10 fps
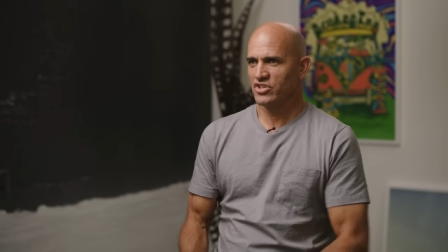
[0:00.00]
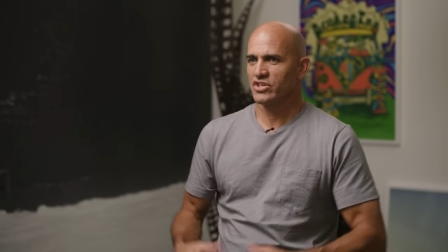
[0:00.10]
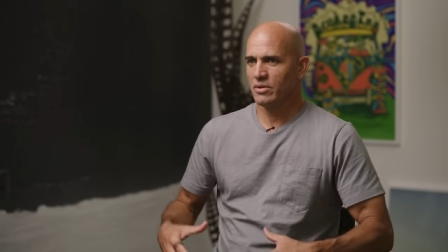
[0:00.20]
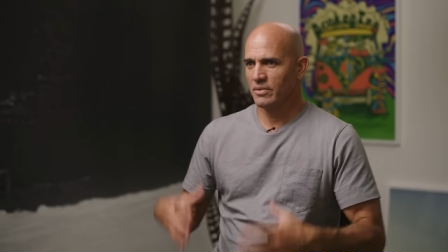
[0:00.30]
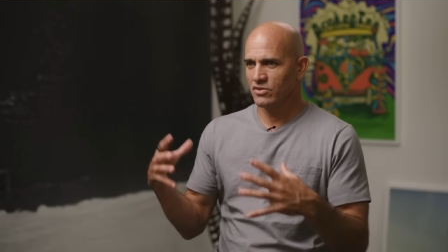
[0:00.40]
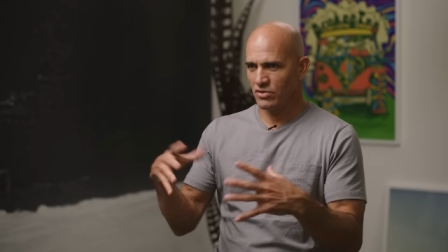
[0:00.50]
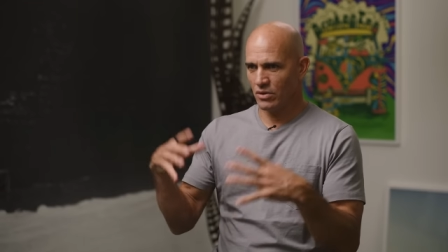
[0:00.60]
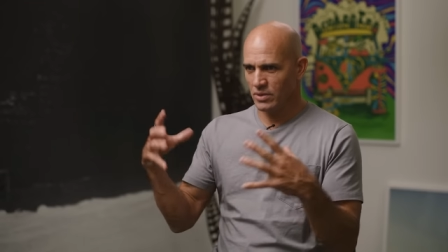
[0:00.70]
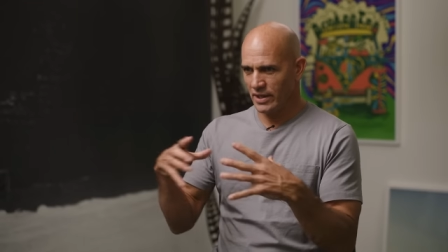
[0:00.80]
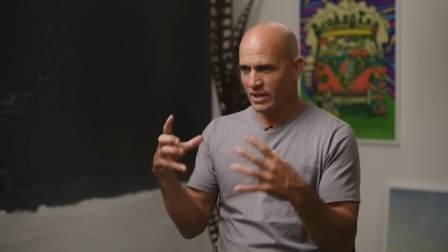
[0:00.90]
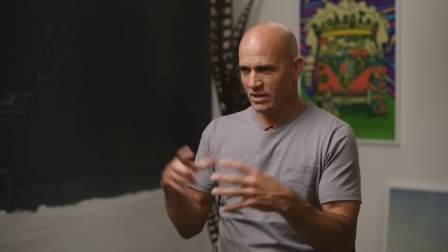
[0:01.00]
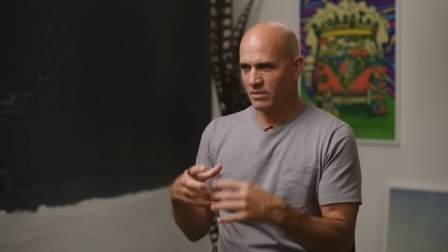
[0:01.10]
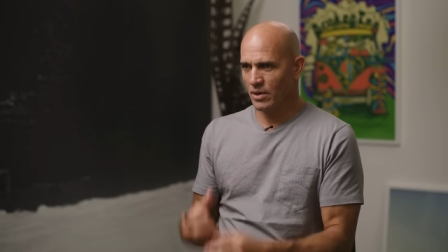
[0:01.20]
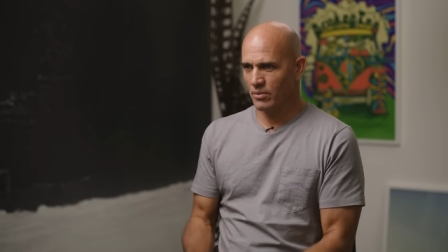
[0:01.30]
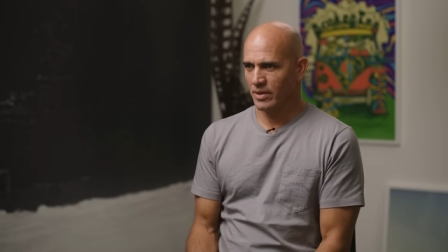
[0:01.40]
just get me so like in
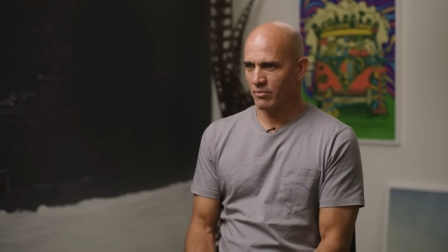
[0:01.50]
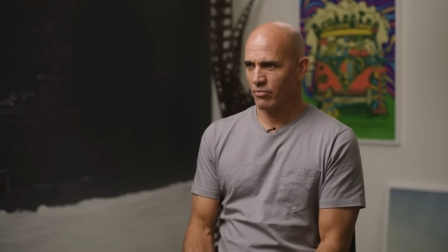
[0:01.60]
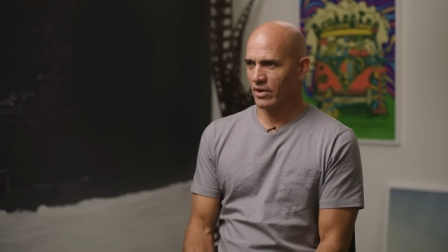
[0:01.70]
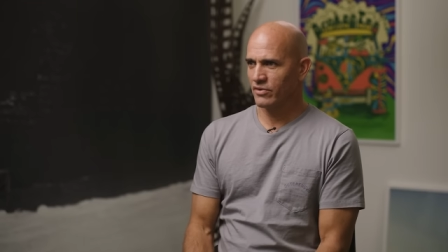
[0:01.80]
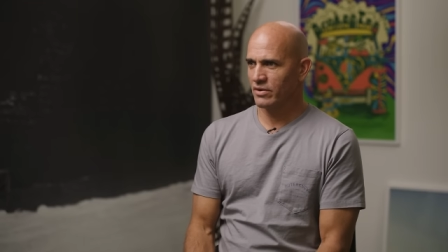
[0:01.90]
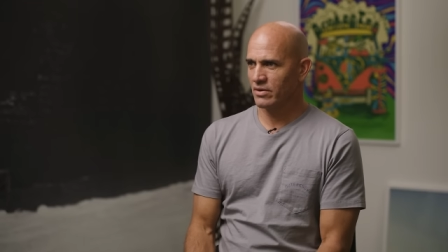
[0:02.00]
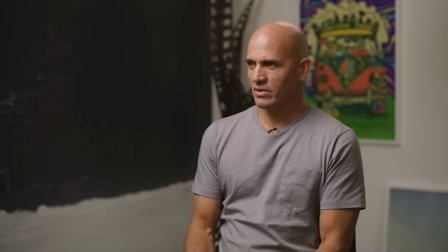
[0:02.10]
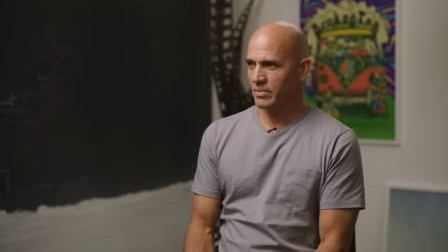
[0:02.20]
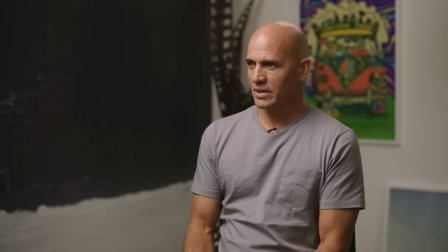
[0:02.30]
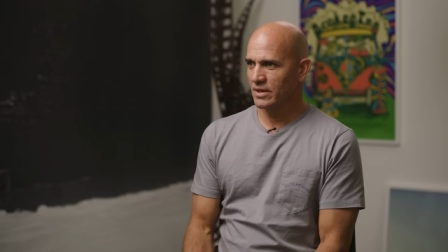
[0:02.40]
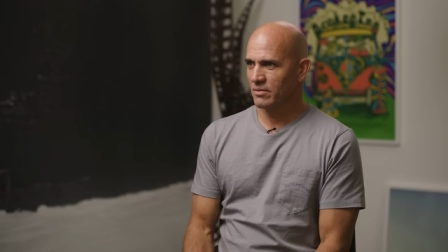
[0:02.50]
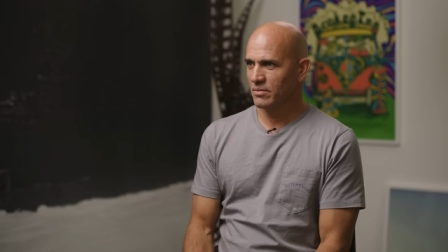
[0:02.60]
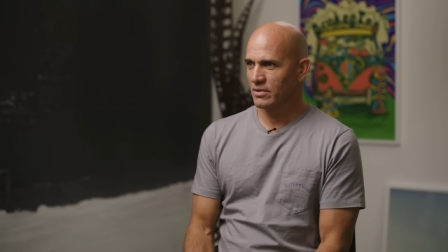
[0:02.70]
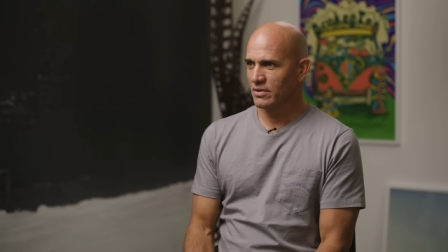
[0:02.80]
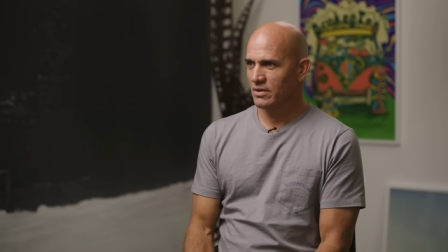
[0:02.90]
the moment and present to beat
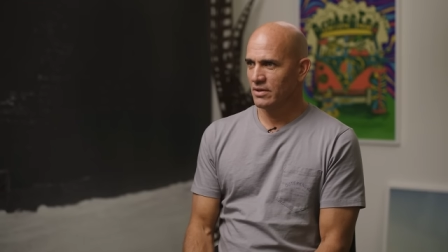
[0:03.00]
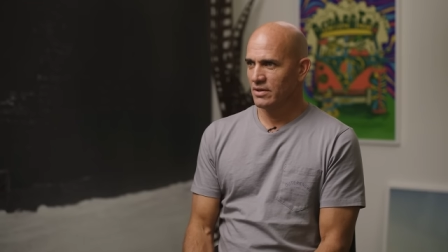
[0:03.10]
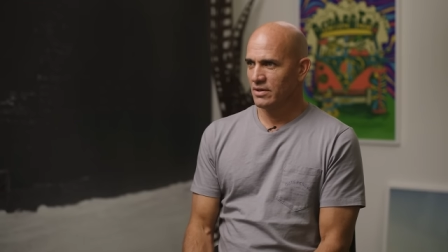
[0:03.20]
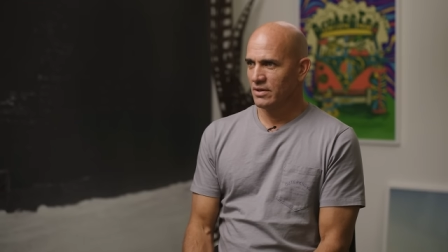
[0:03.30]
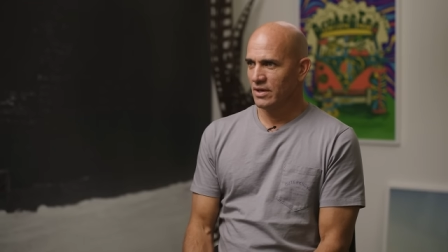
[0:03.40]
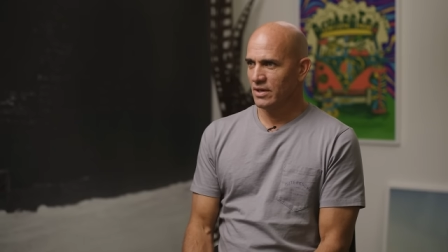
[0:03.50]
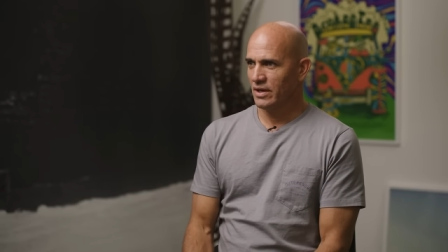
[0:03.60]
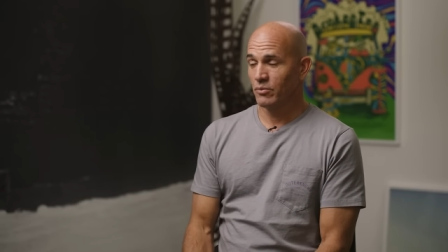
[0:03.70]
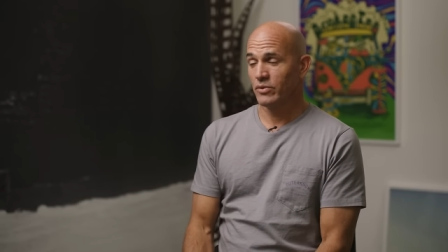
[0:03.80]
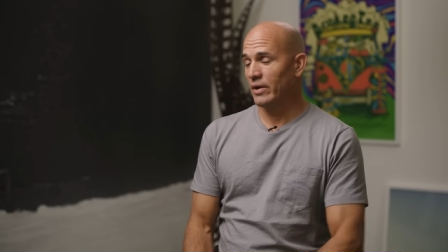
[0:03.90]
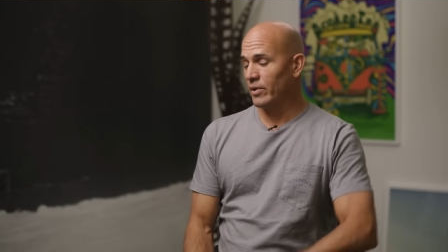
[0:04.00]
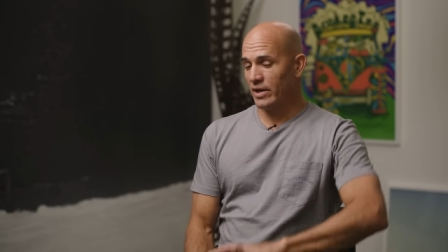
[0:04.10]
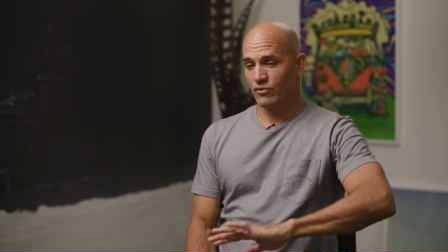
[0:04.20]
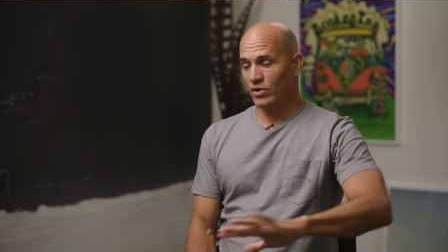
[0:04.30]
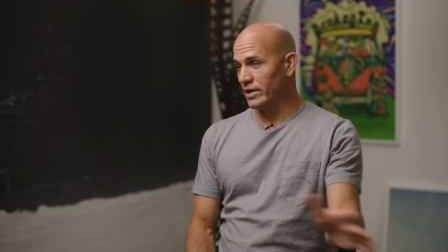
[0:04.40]
them and they, they would
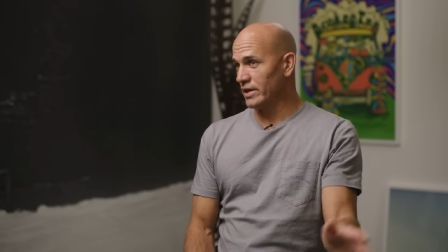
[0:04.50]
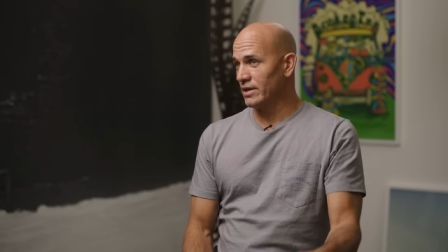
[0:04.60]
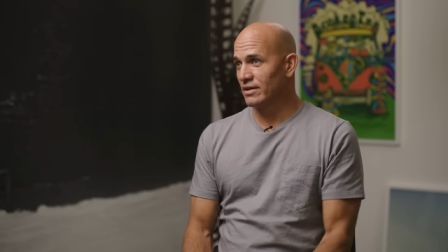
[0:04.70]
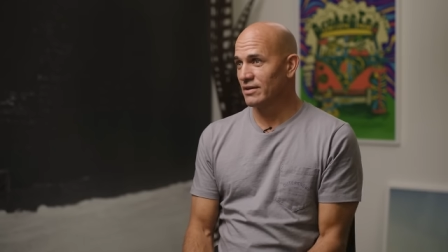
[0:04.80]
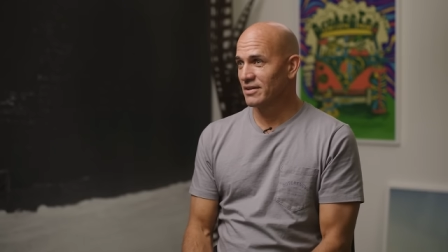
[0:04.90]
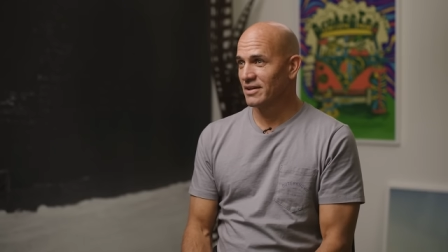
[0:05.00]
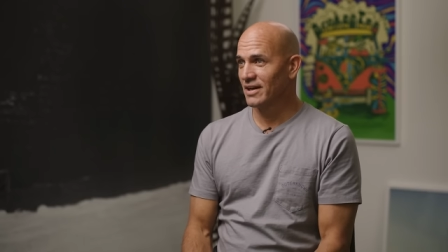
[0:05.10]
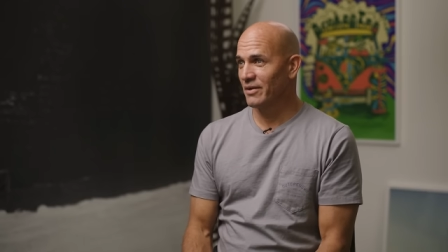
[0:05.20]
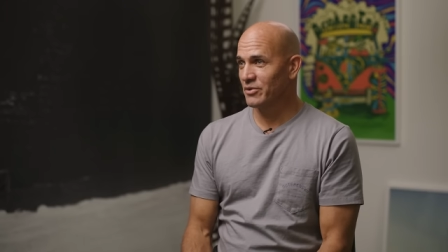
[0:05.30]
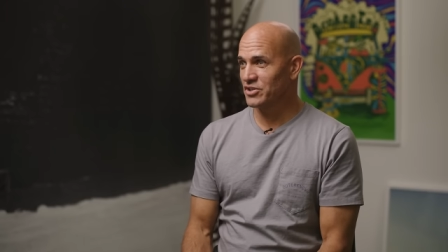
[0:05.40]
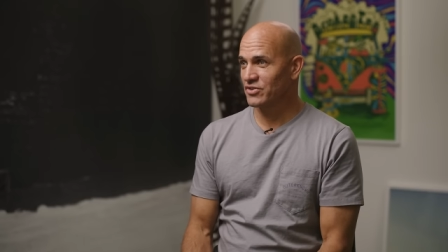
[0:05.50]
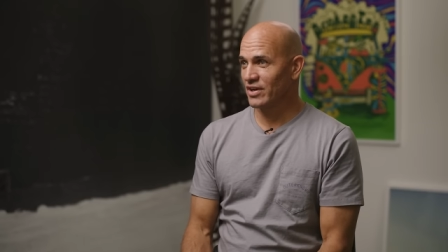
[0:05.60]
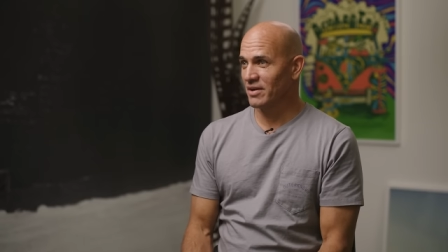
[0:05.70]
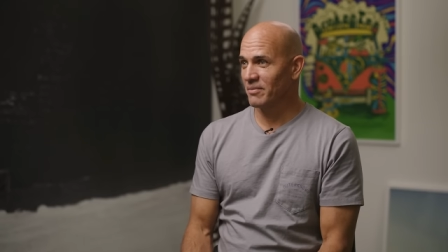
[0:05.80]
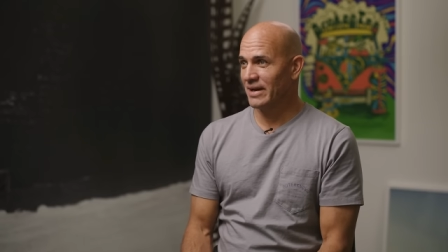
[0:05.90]
have no idea. I would just
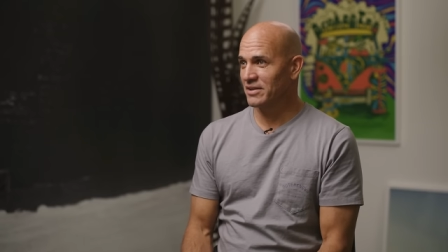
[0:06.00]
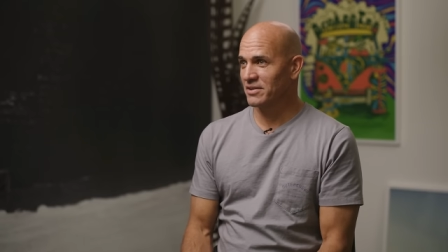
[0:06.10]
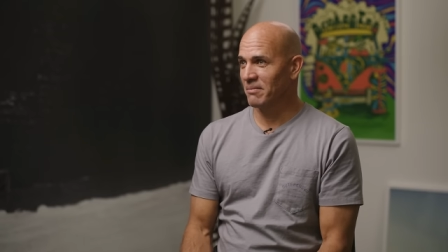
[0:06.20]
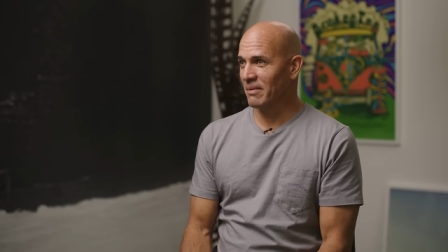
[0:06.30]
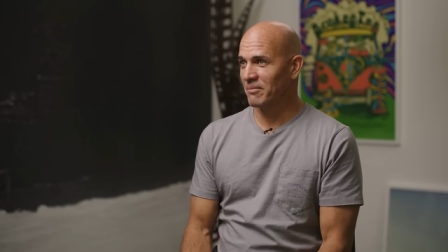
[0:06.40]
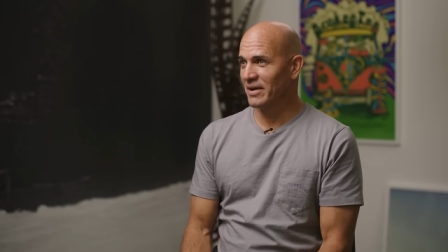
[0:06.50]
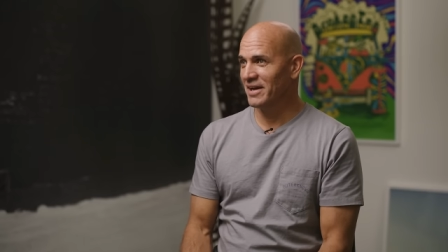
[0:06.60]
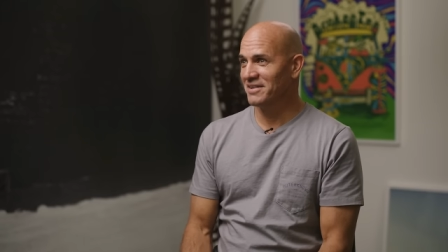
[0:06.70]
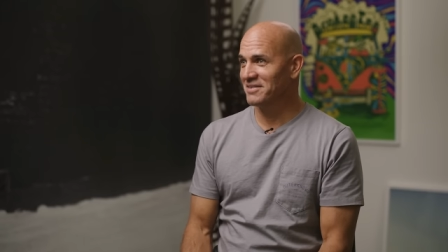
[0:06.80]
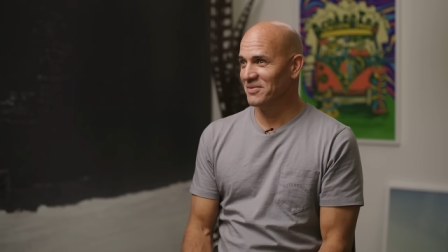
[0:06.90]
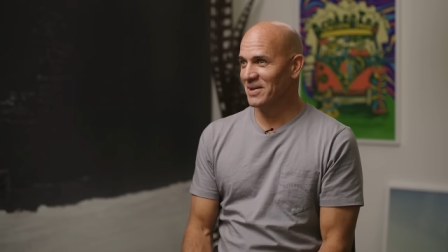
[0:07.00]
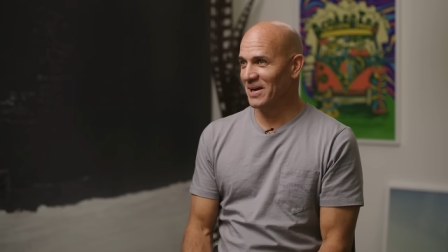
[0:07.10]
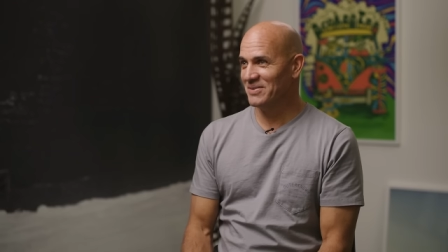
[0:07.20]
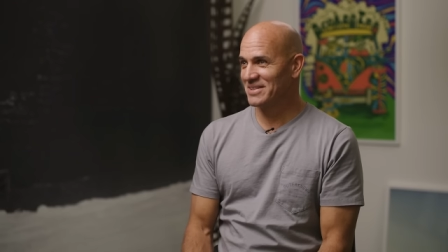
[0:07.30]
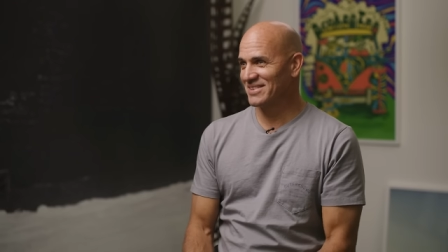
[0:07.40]
kind of make something up in my head
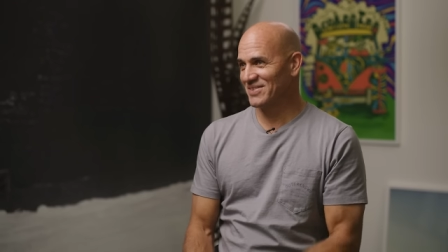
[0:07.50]
sometimes.